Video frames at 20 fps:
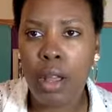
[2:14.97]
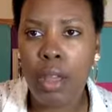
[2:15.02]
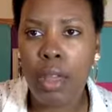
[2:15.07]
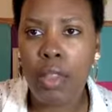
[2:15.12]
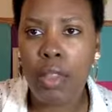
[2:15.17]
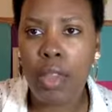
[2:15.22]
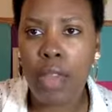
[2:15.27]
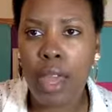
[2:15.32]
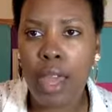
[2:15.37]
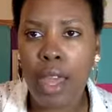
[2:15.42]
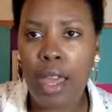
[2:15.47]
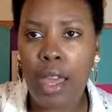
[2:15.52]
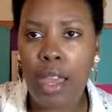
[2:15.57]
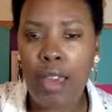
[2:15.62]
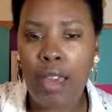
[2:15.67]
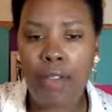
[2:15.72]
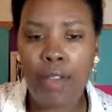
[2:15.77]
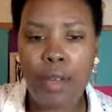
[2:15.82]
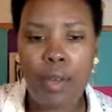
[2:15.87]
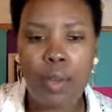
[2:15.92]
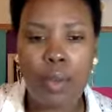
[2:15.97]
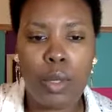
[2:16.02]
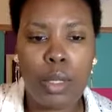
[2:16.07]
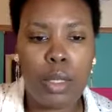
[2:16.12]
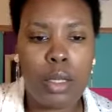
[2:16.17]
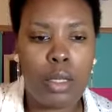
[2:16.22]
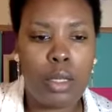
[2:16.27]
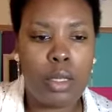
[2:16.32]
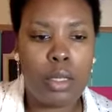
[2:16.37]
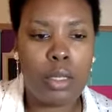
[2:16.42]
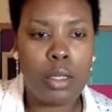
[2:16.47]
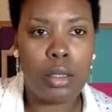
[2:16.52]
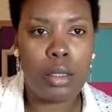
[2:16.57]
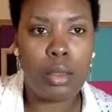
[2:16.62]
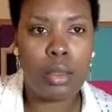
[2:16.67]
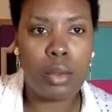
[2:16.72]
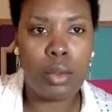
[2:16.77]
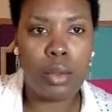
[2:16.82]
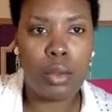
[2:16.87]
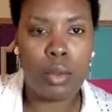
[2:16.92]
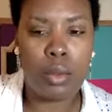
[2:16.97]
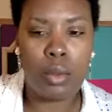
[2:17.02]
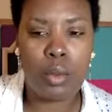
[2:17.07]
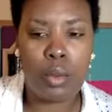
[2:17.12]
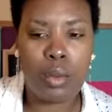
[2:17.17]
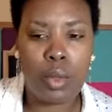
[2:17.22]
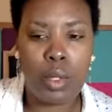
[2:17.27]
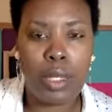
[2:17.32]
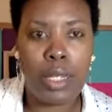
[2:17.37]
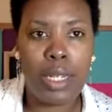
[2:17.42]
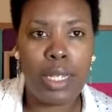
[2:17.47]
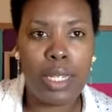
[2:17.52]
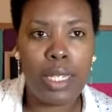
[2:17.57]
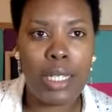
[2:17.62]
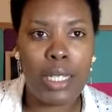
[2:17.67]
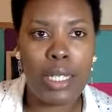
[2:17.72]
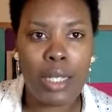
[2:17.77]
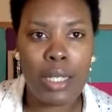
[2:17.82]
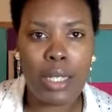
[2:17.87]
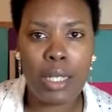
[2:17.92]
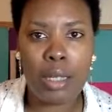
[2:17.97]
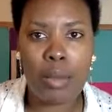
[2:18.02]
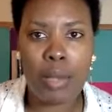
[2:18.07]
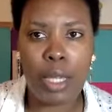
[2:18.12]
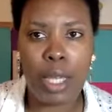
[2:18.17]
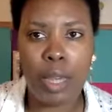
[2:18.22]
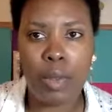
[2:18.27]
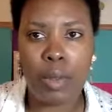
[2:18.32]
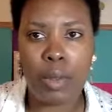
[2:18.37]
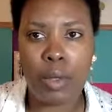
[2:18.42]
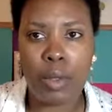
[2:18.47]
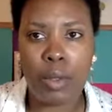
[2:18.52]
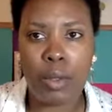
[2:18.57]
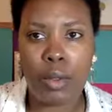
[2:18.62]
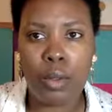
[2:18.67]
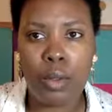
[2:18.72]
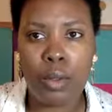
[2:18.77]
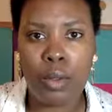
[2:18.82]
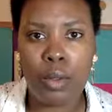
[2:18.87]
that everyone who needs to be able